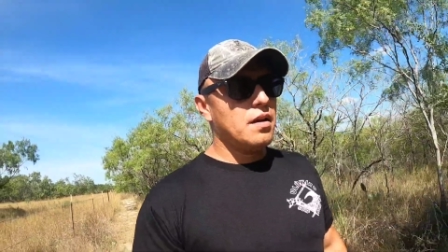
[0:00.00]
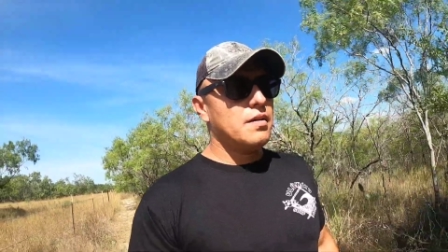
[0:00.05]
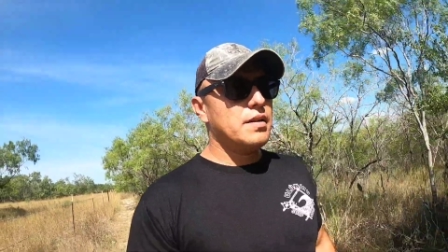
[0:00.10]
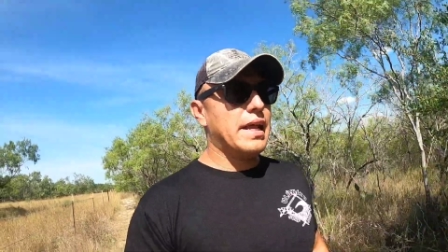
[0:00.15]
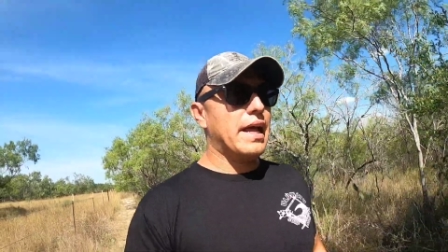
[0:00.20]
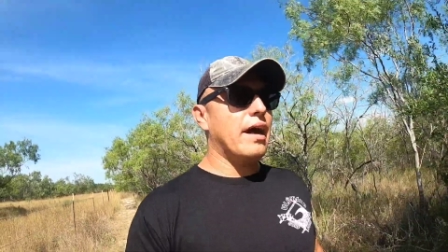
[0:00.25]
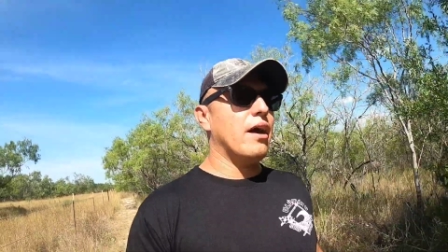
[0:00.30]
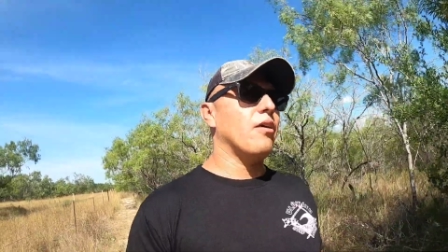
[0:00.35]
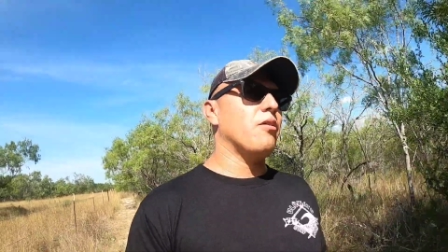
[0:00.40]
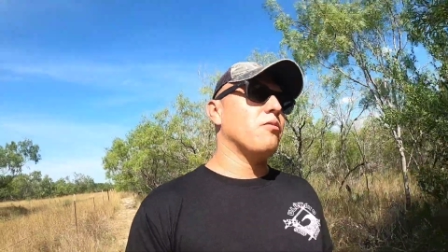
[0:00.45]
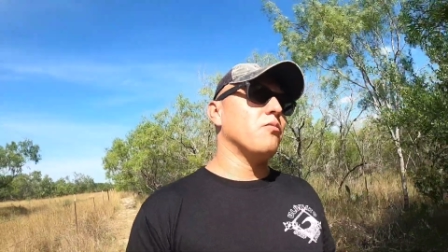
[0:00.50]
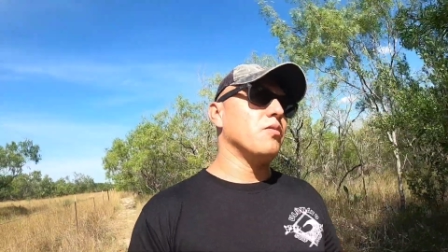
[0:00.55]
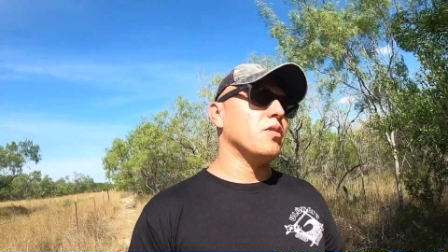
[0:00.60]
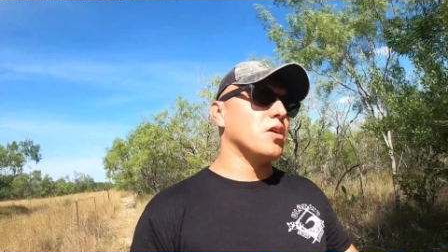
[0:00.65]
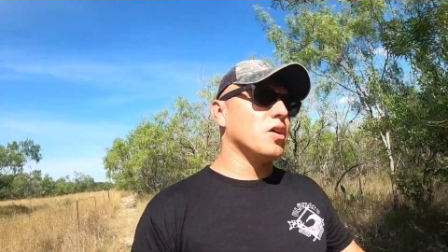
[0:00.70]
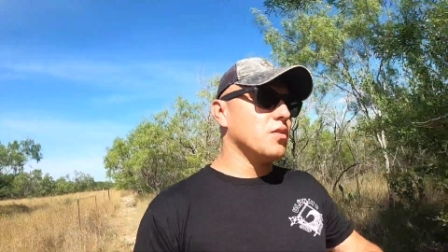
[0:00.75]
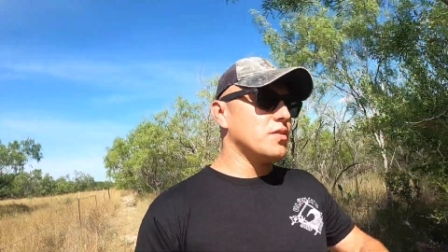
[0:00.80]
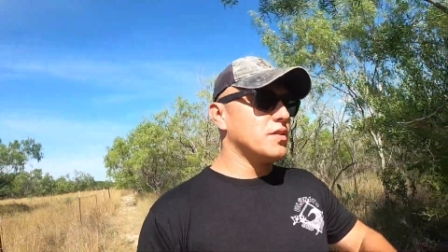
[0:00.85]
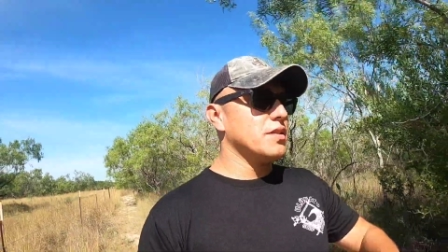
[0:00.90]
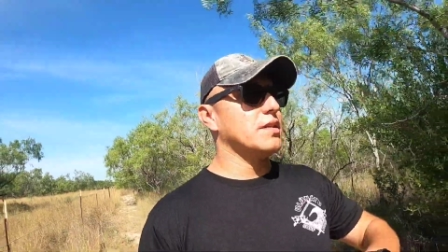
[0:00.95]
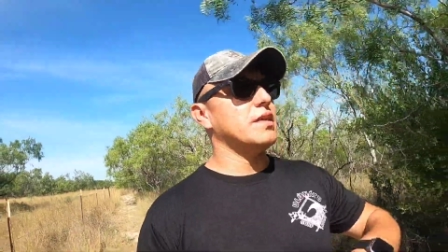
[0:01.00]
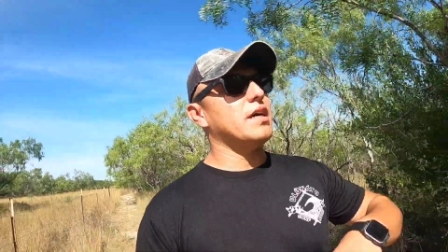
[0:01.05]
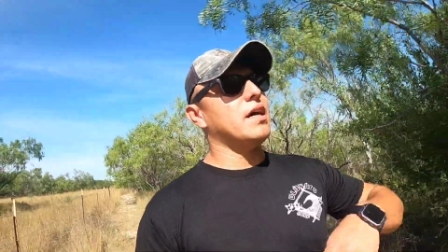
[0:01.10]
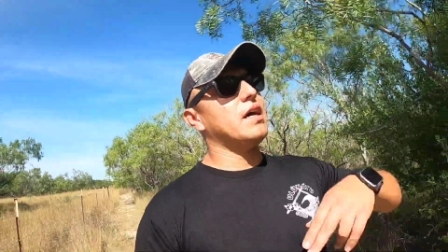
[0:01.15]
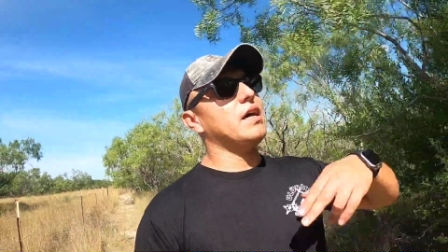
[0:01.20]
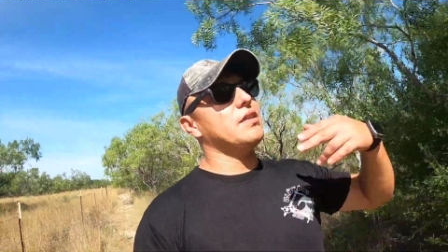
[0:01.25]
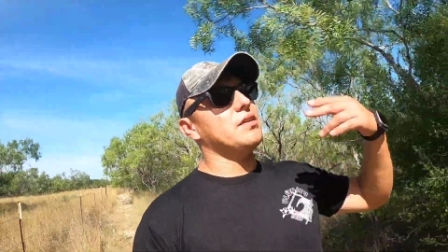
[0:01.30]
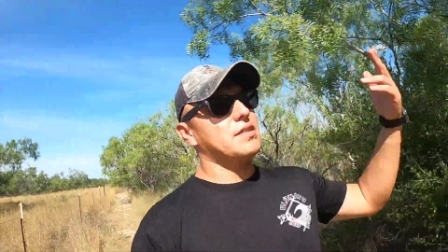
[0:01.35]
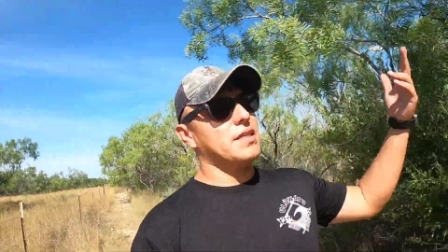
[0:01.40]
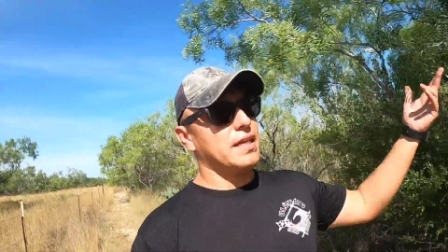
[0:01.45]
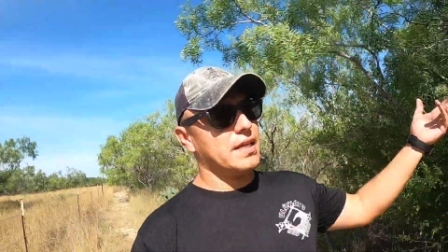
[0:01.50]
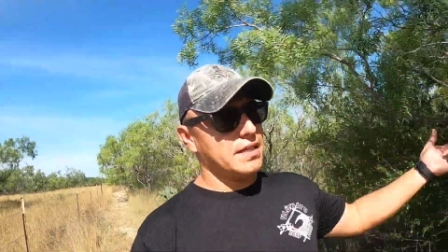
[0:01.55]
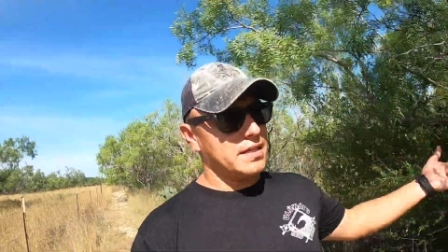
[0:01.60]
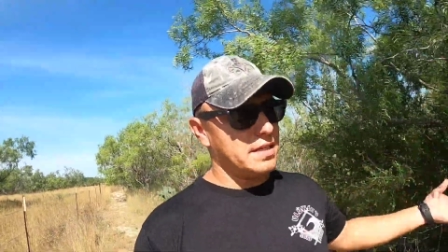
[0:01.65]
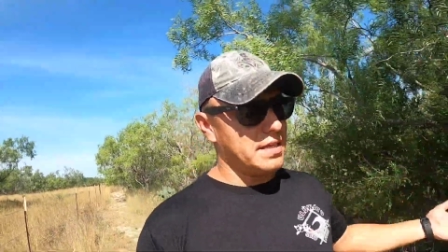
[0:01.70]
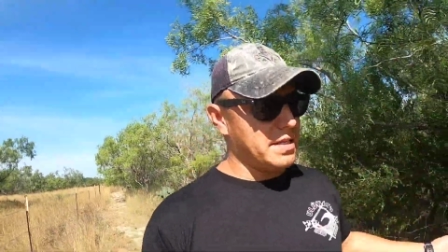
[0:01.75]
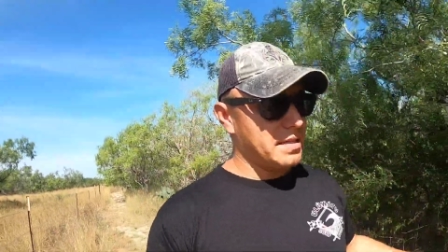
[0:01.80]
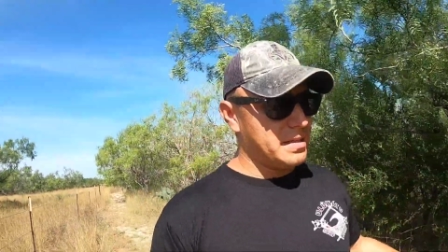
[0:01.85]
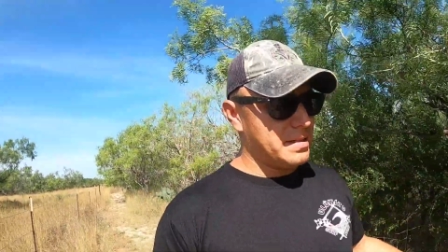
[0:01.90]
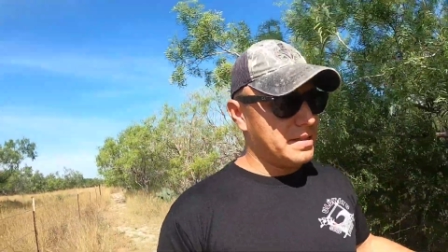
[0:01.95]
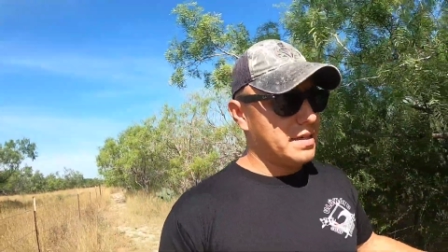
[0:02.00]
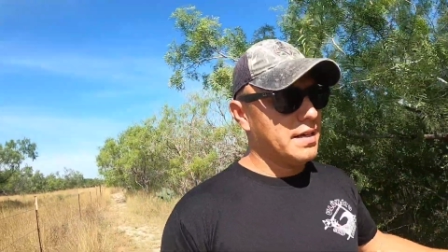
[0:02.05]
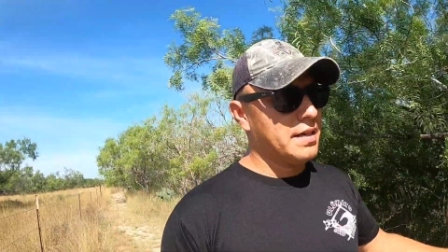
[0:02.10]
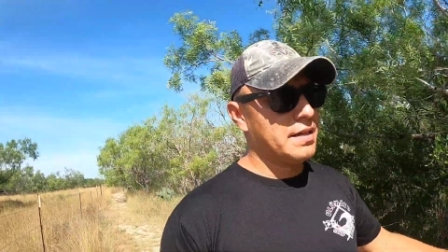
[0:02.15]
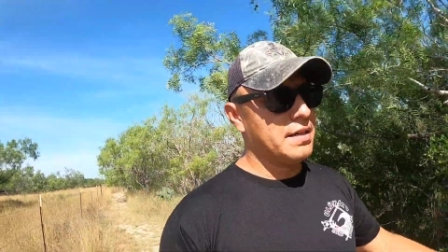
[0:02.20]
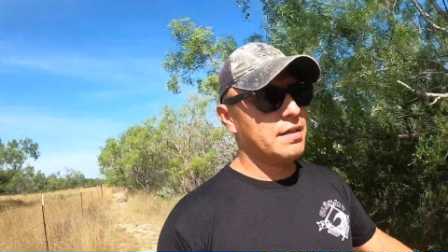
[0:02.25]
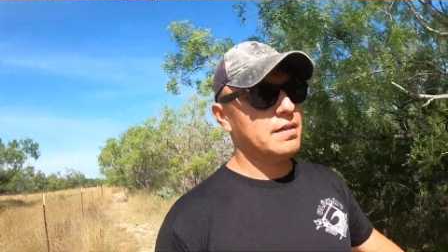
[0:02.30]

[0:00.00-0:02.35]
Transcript: Now we'll go to the other side of this